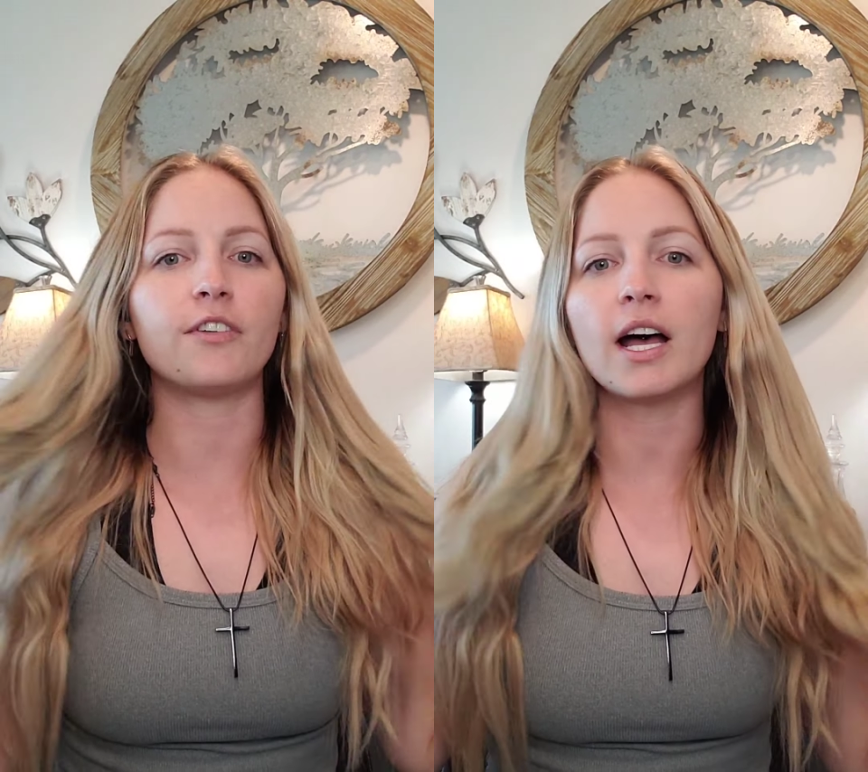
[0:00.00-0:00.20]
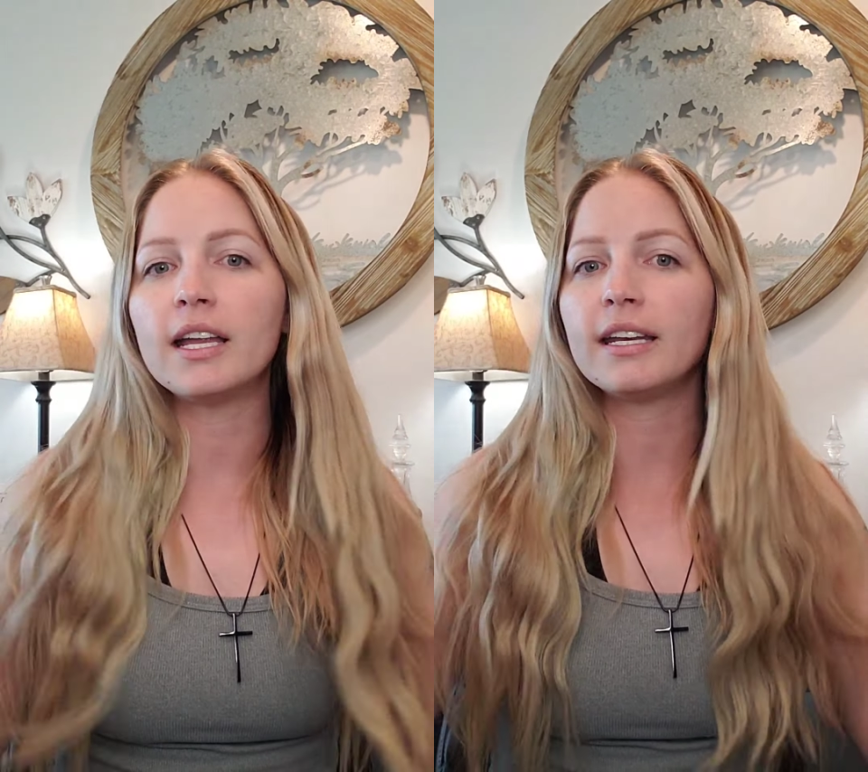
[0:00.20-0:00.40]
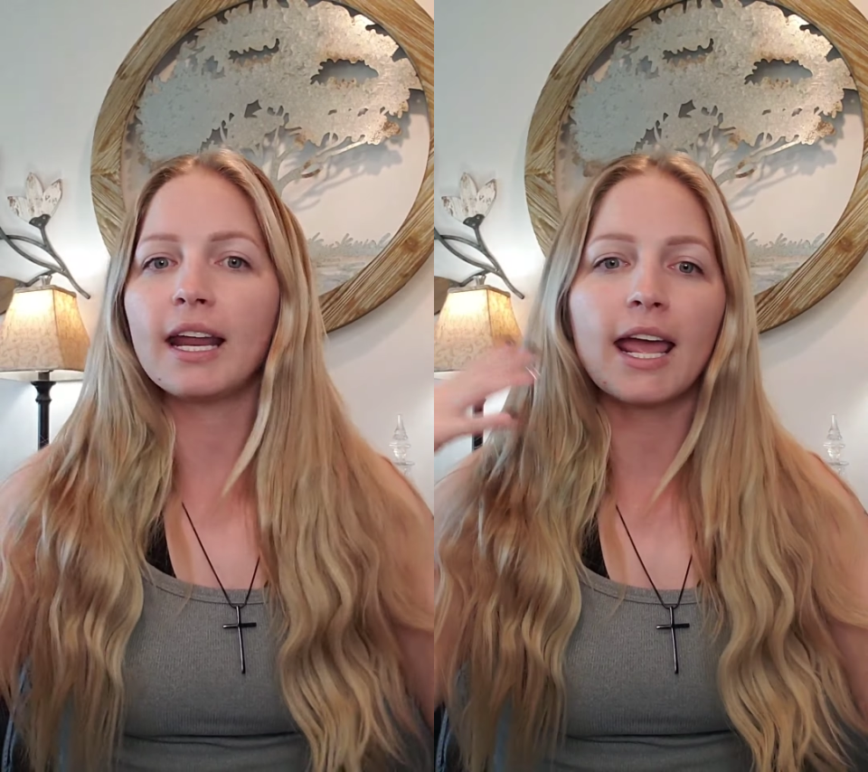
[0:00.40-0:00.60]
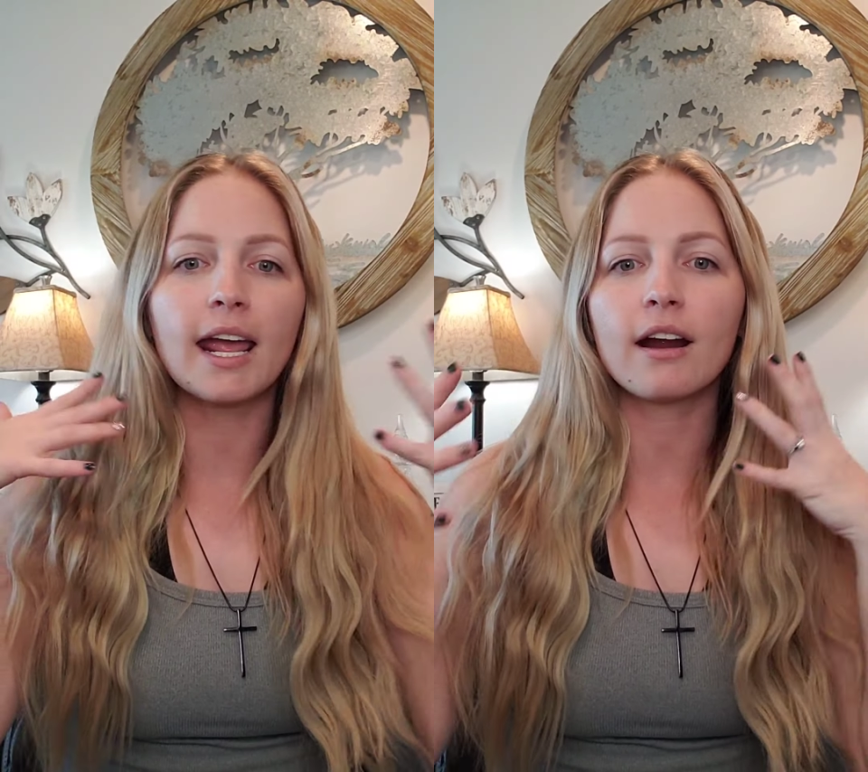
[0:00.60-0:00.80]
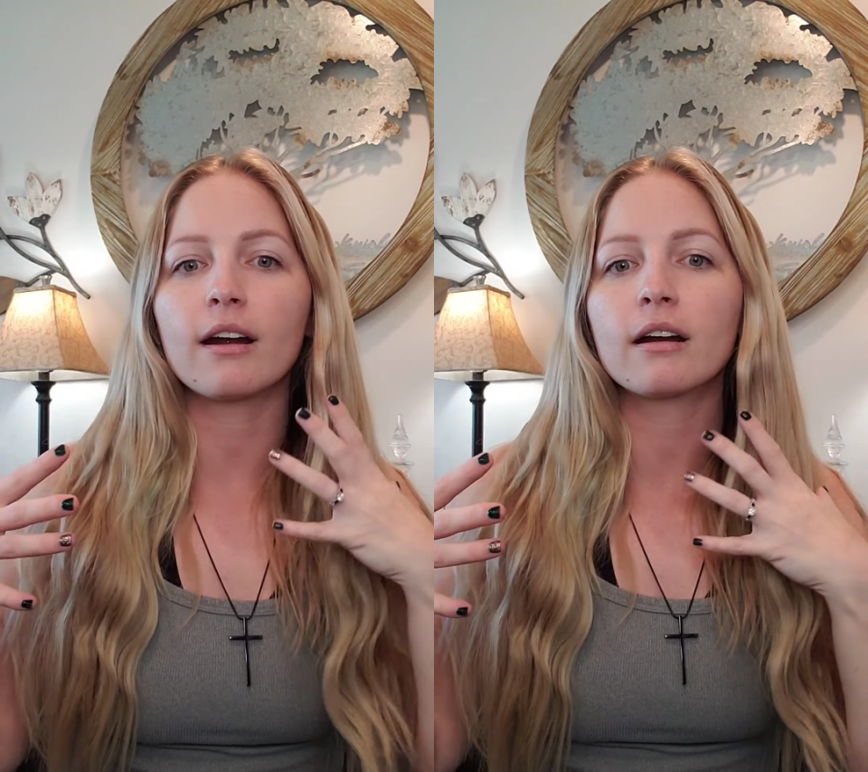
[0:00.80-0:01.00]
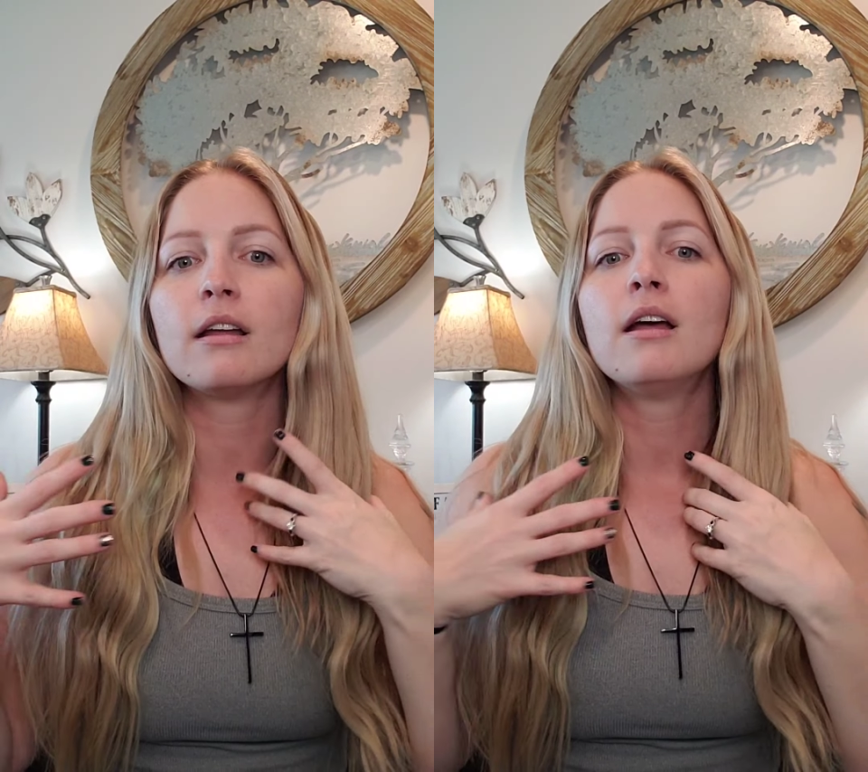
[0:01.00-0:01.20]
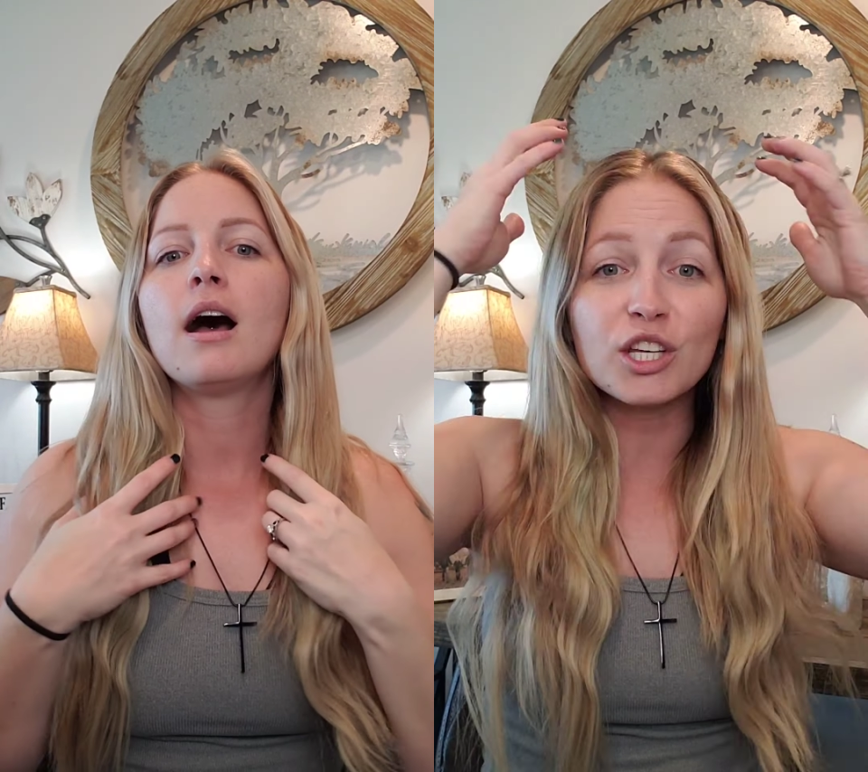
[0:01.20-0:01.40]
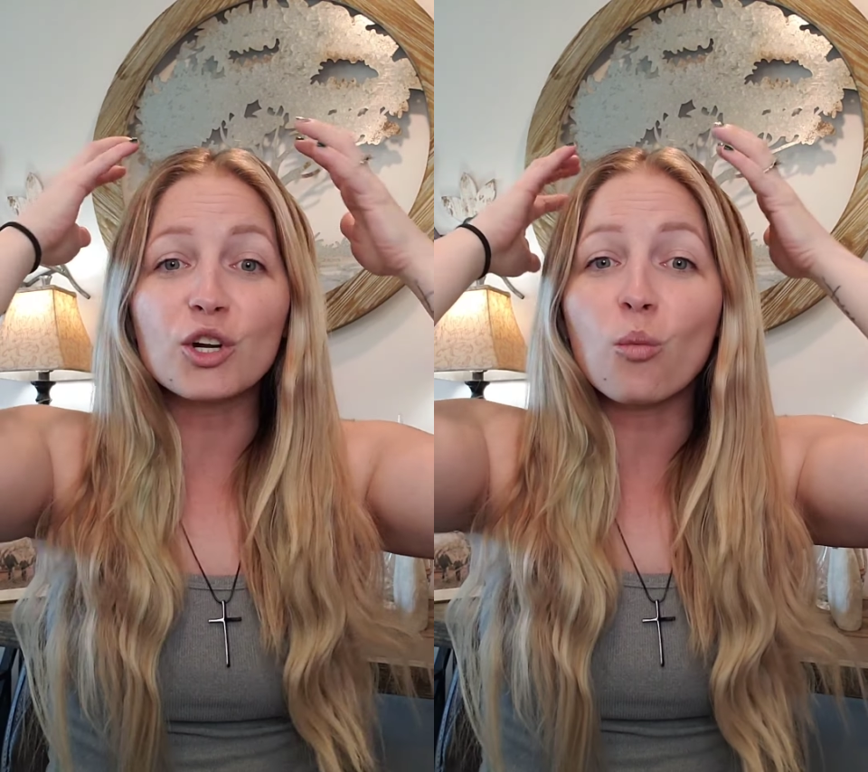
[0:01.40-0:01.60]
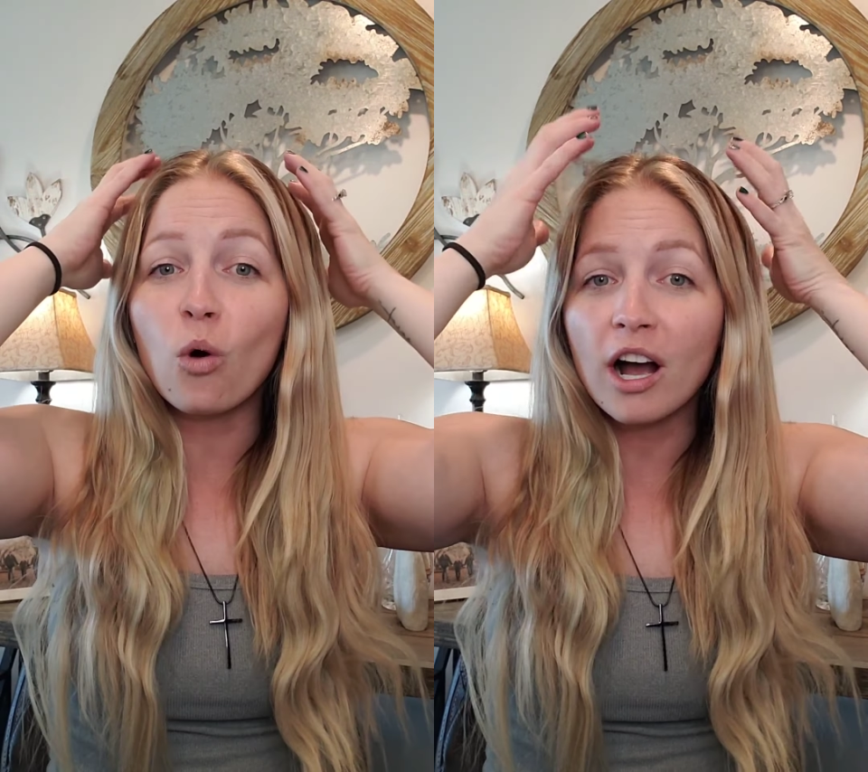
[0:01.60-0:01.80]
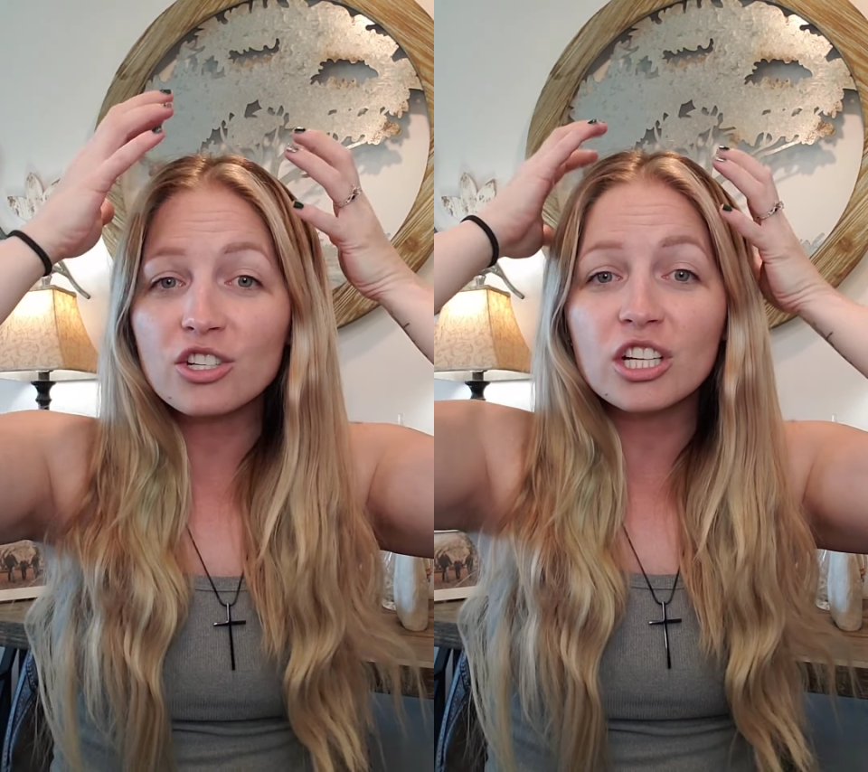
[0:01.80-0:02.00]
fun hair. When you're
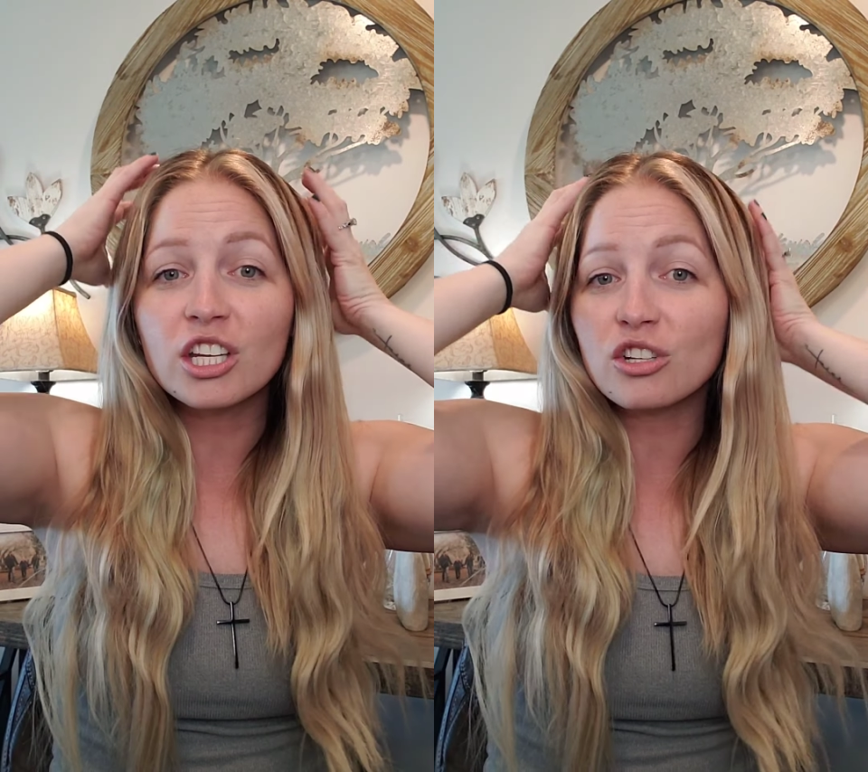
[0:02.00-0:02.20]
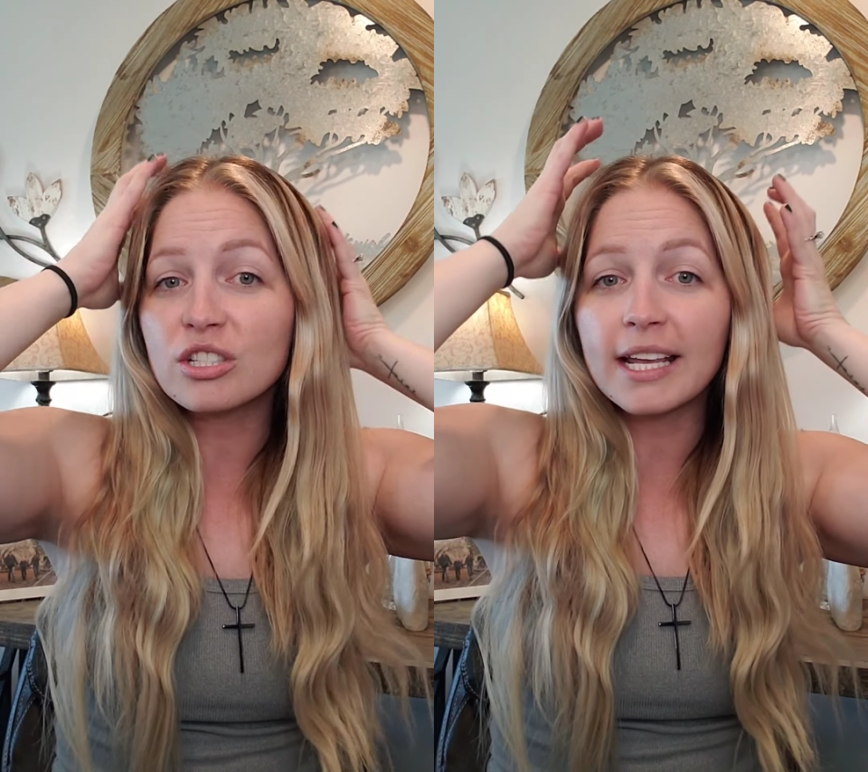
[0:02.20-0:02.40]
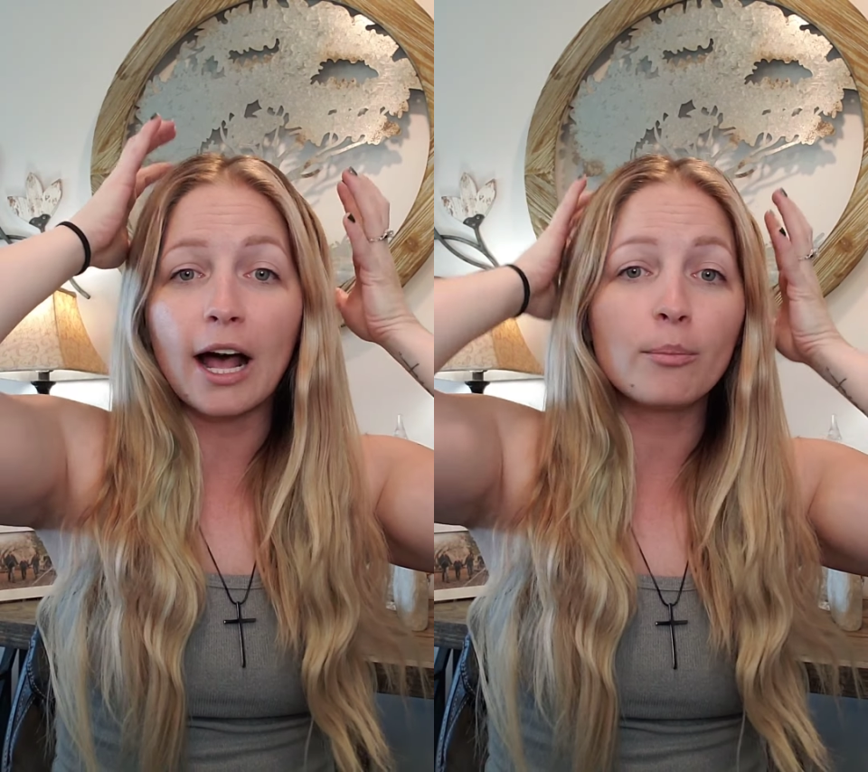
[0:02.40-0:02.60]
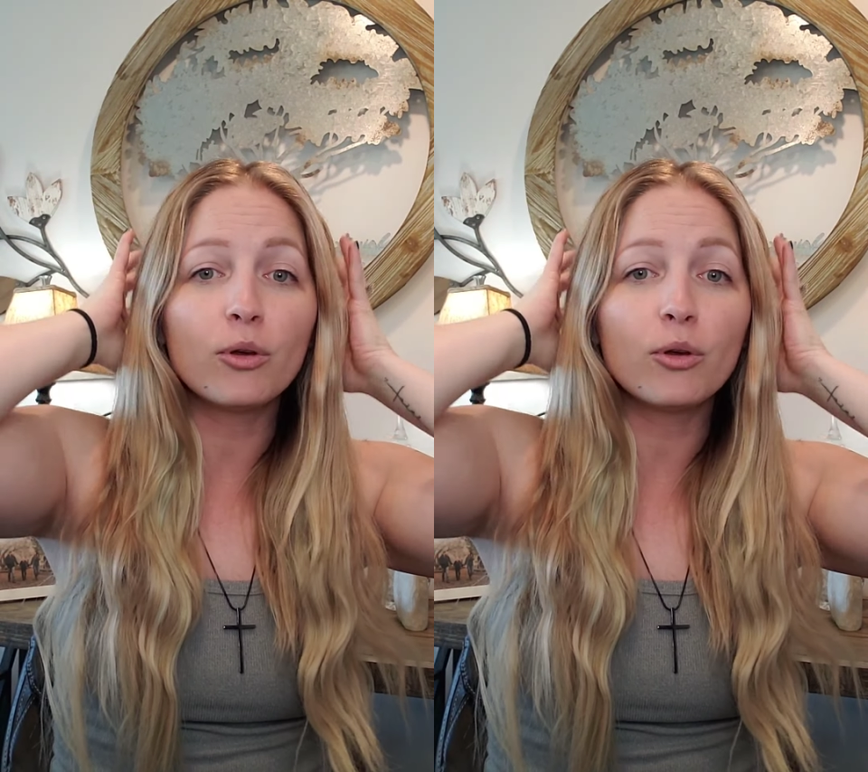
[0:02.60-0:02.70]
washing your scalp,